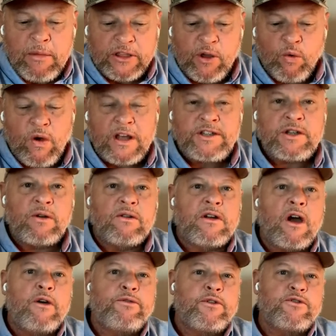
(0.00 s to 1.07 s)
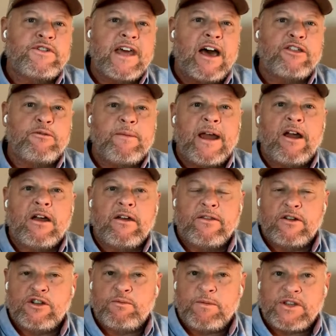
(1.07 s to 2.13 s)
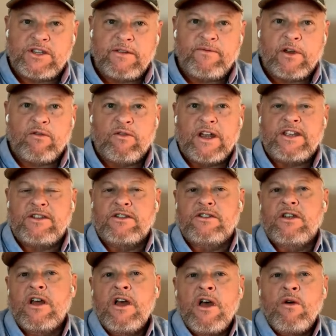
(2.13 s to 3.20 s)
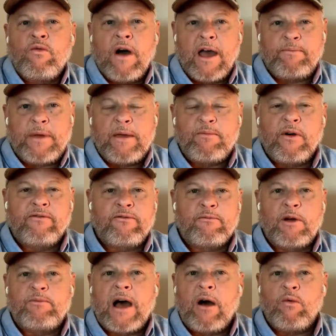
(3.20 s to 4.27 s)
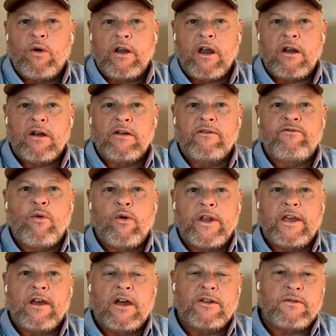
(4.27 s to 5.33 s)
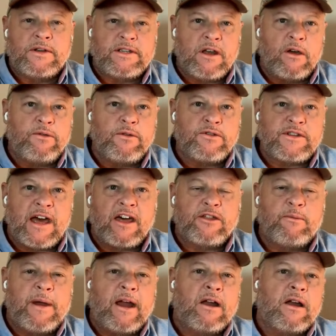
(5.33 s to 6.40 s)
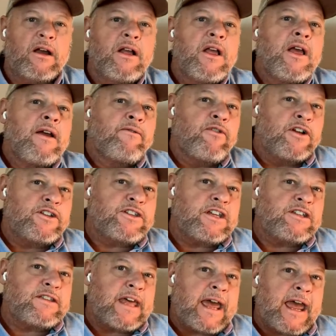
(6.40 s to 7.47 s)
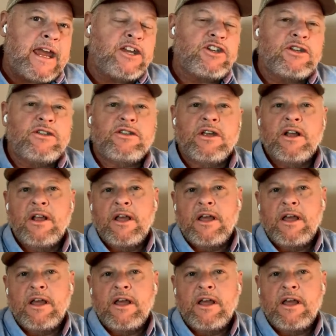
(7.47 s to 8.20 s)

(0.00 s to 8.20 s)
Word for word: But the ones who will go through South America, there's specific reasons why people from about one hundred forty countries go through South America. For instance, the Haitians